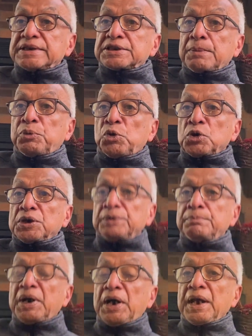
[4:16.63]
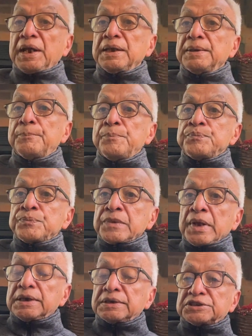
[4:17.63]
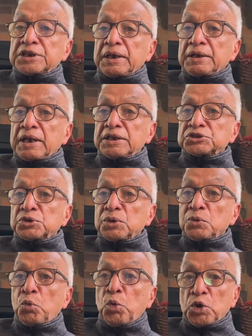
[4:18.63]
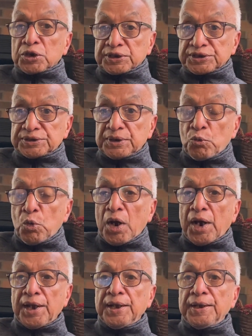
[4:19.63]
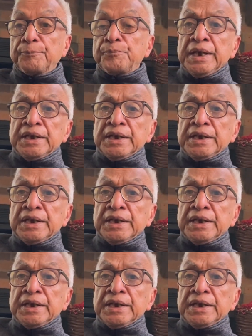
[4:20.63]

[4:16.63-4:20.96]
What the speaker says: supported by Shankara's own works. Why?